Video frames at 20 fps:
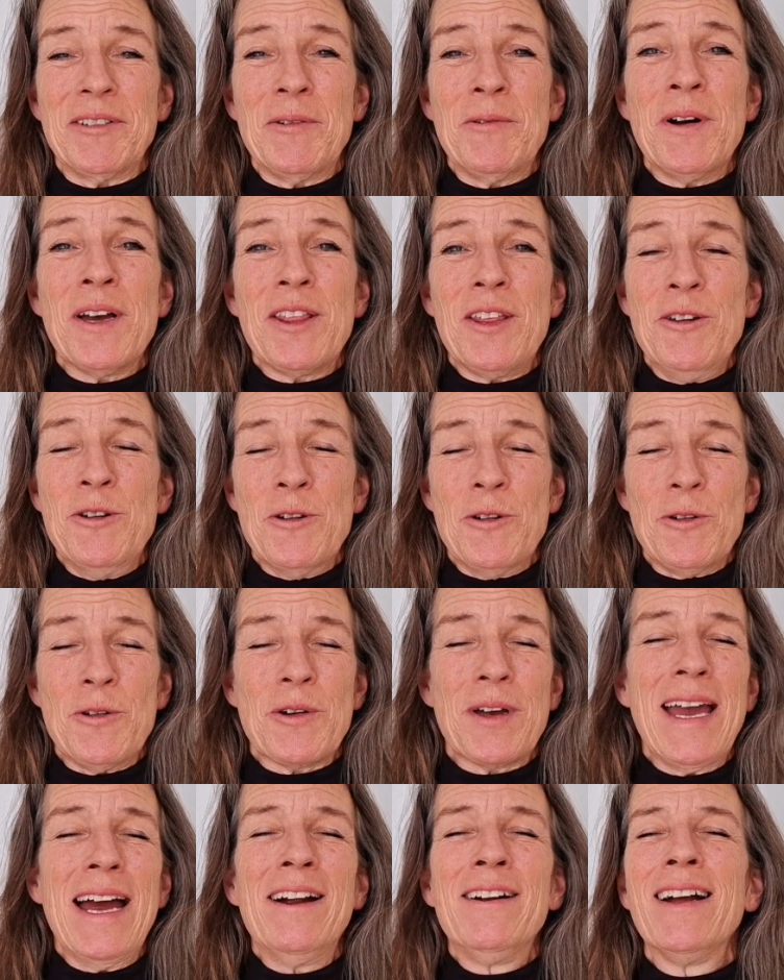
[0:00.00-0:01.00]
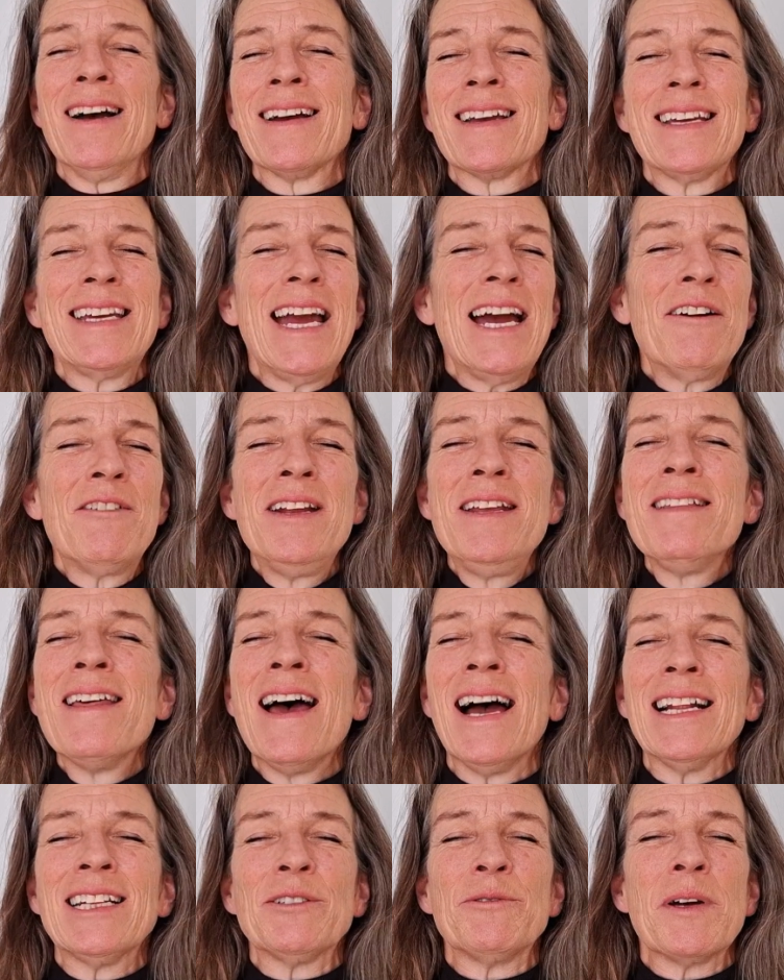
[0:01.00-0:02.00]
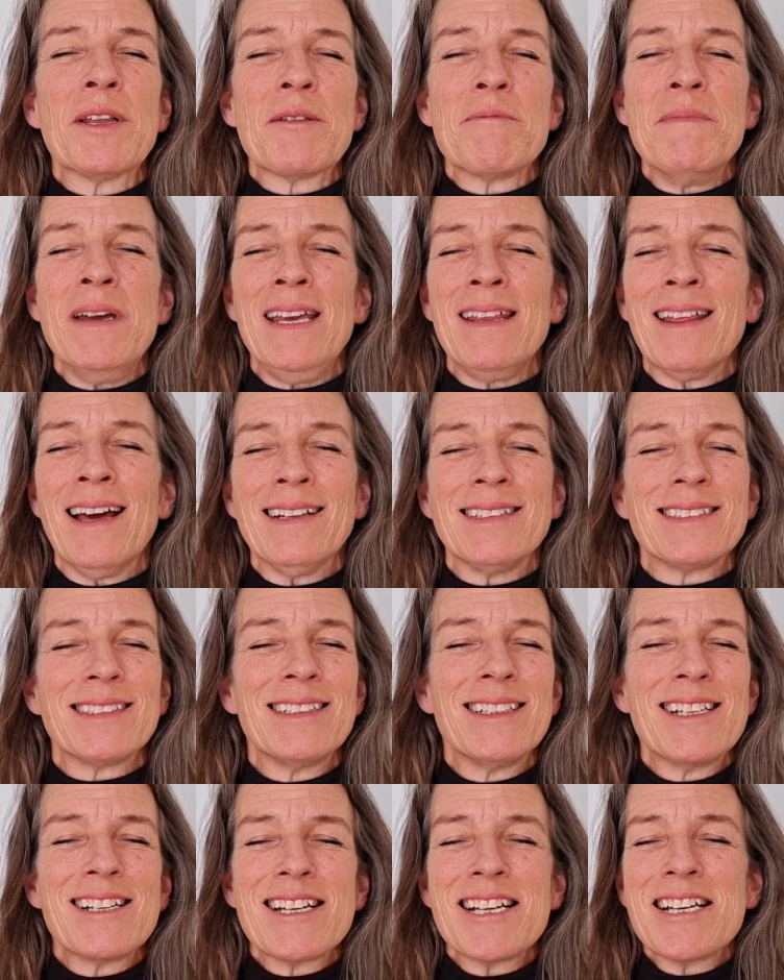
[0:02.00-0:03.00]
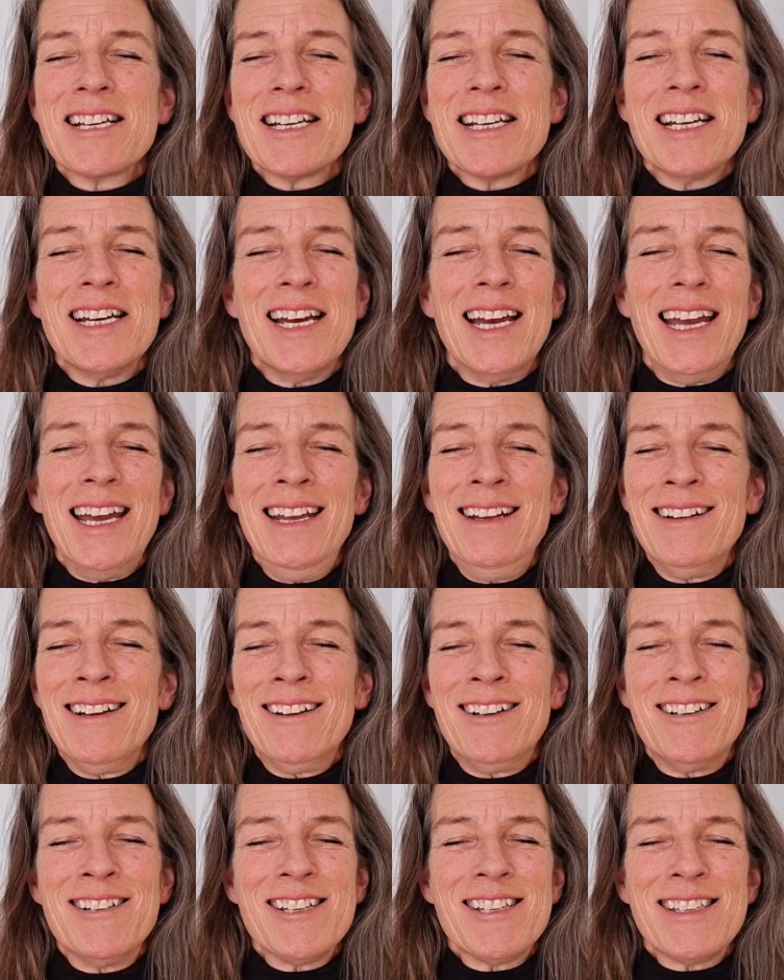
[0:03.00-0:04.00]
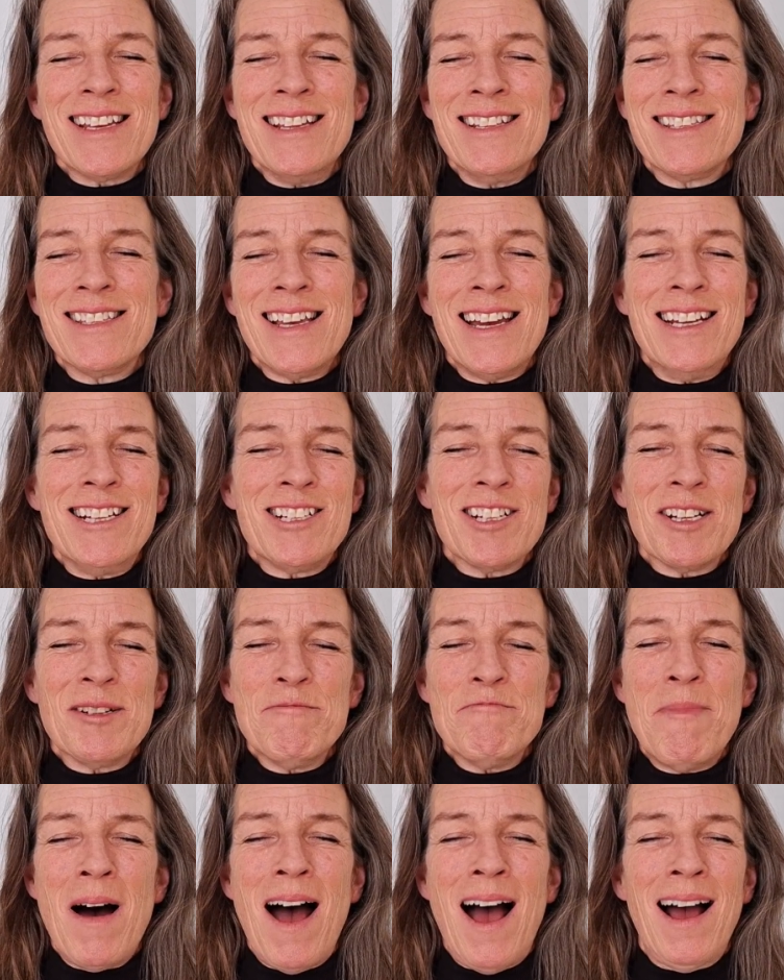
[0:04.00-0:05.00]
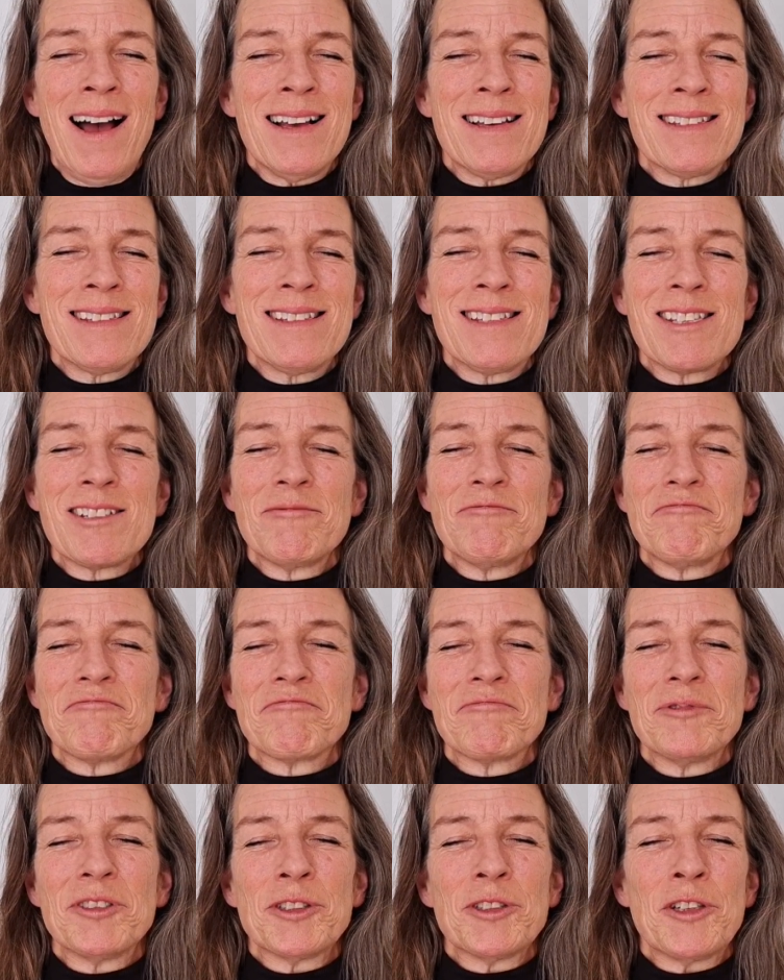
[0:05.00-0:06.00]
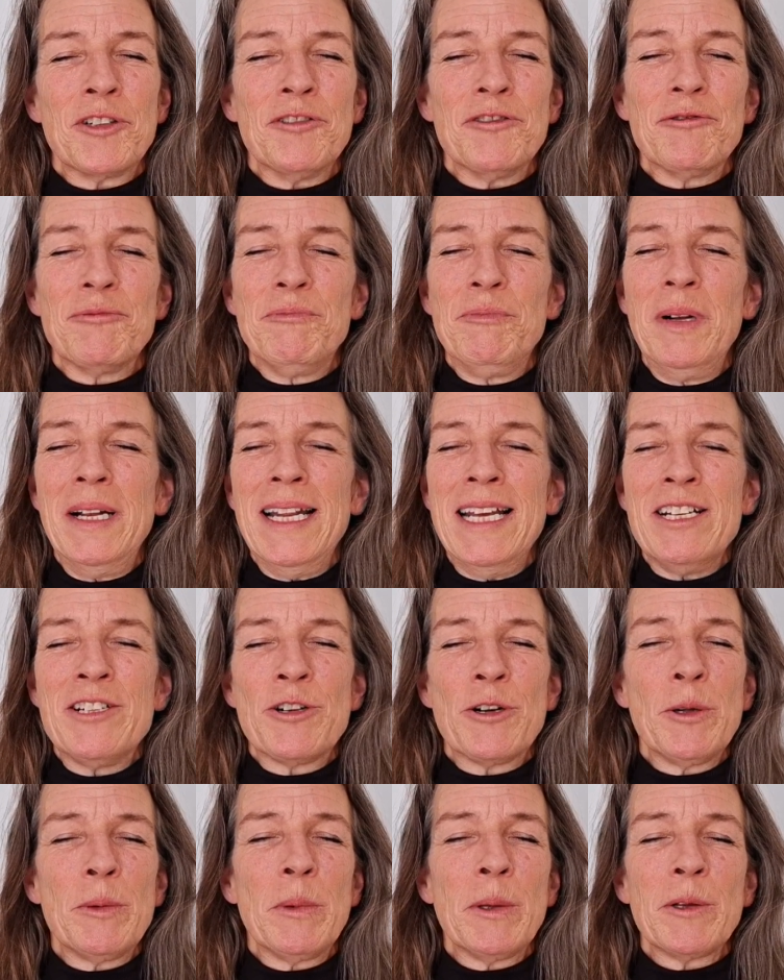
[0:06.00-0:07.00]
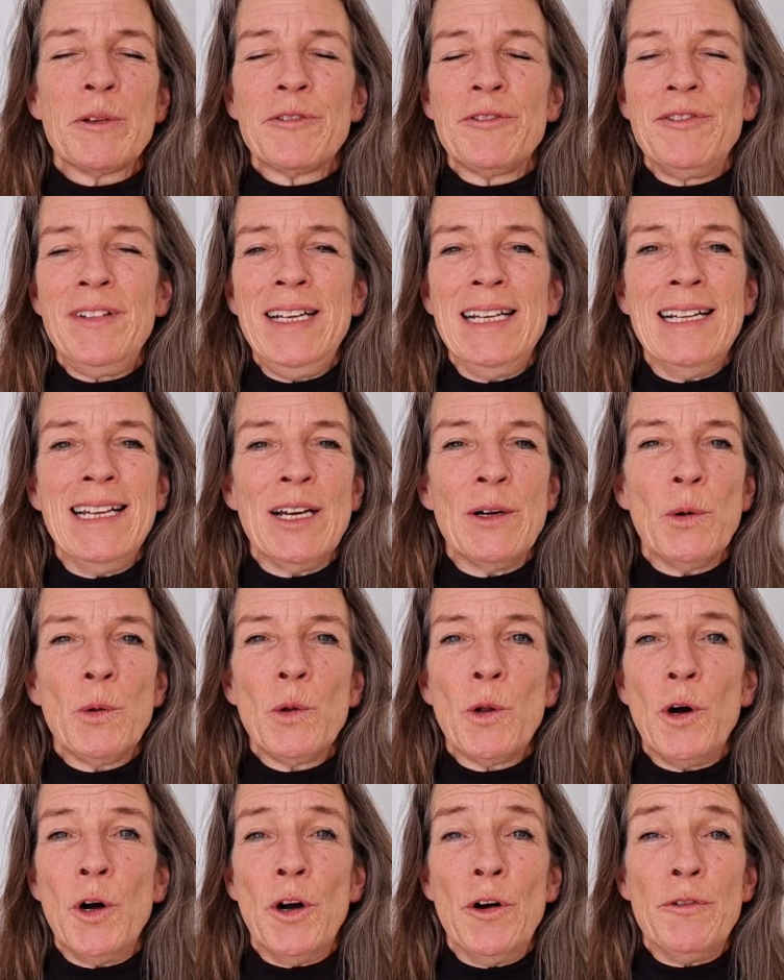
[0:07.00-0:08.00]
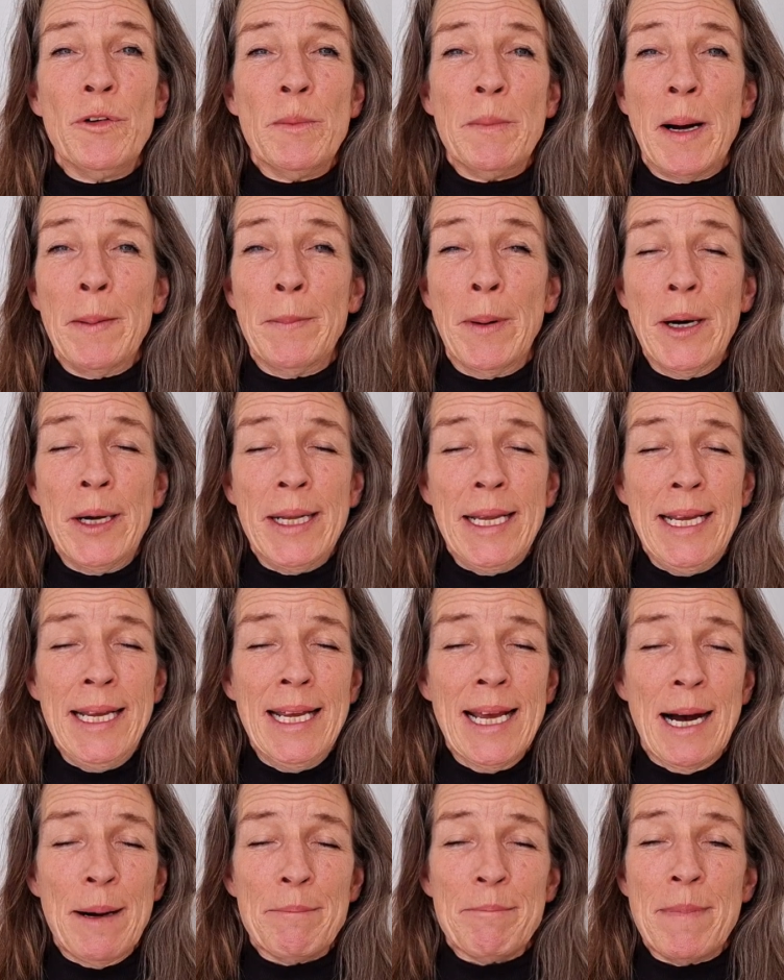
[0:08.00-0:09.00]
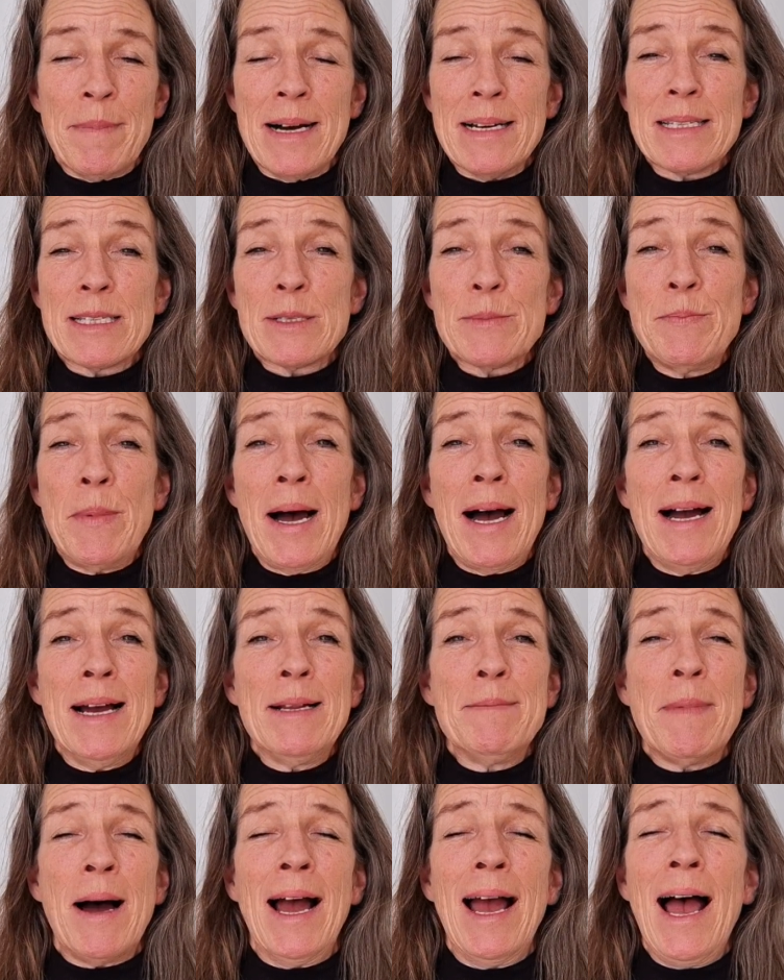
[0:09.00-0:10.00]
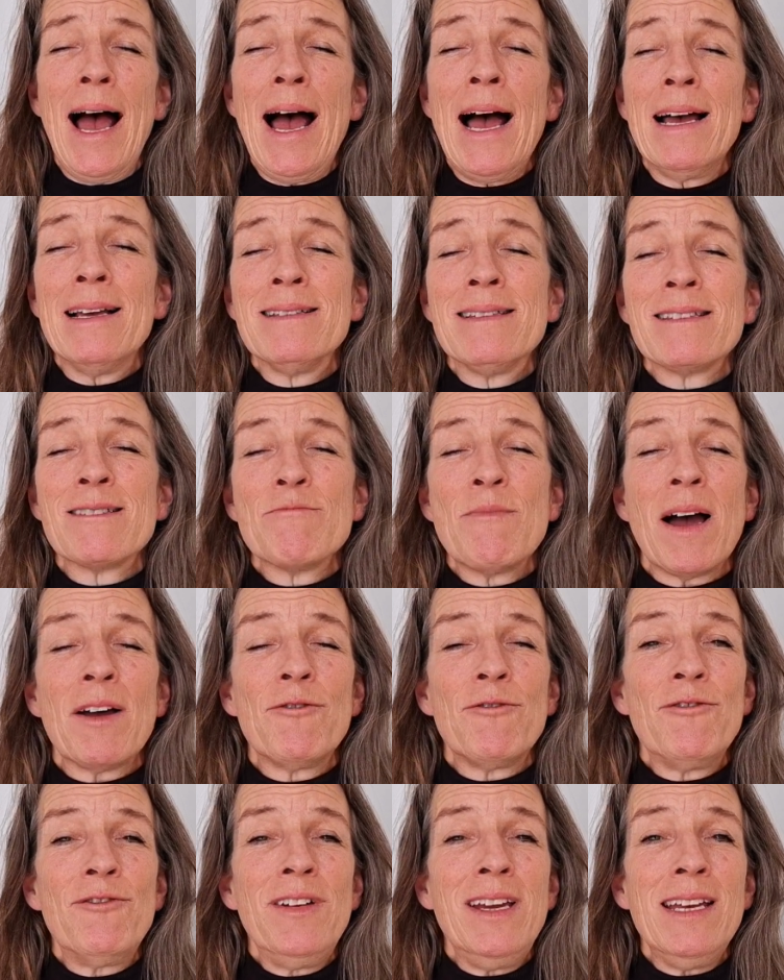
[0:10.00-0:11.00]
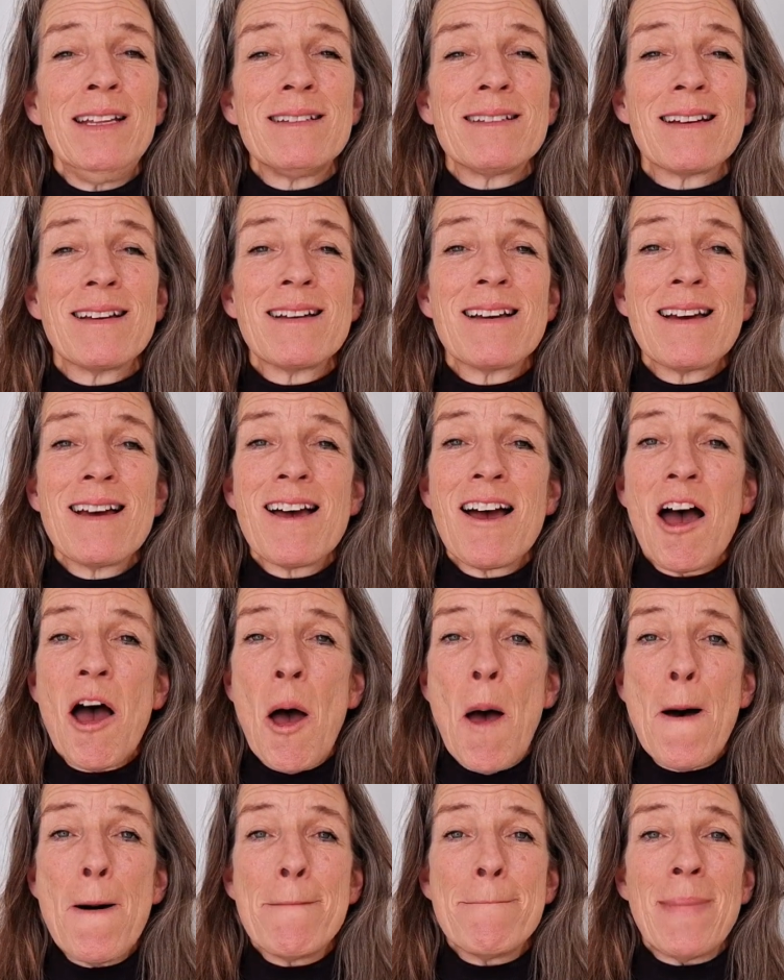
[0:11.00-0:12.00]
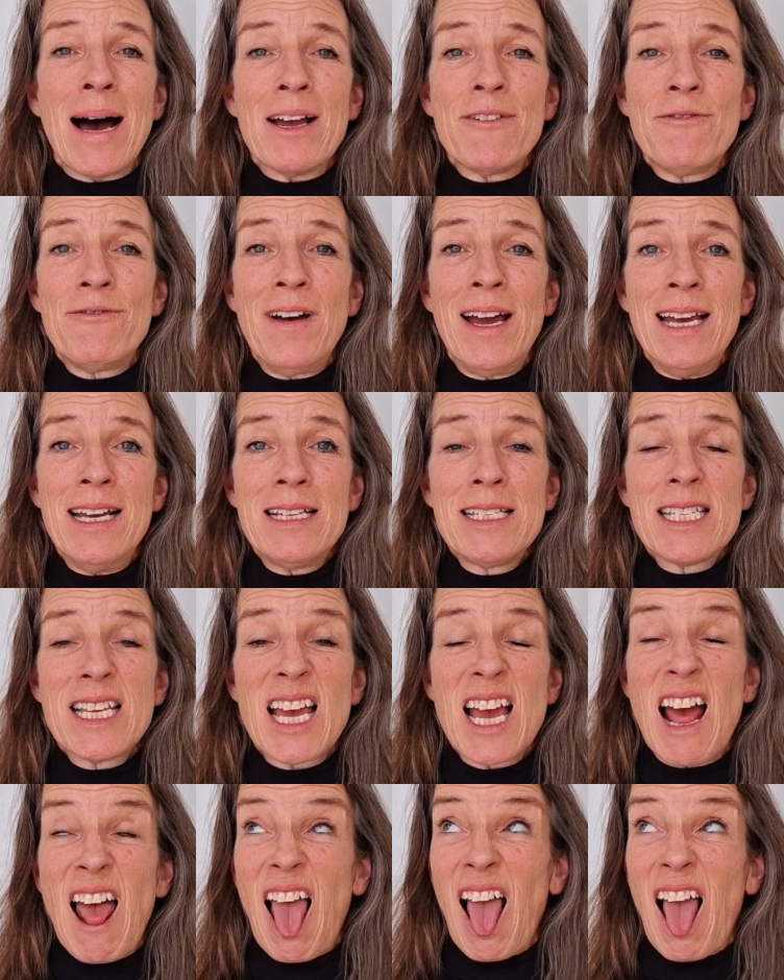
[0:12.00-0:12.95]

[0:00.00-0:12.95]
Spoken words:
with you, carry that with me, that inner sensation, buzz, sort of pleasurable feeling all over my body, up my spine, my hands, my feet, my face.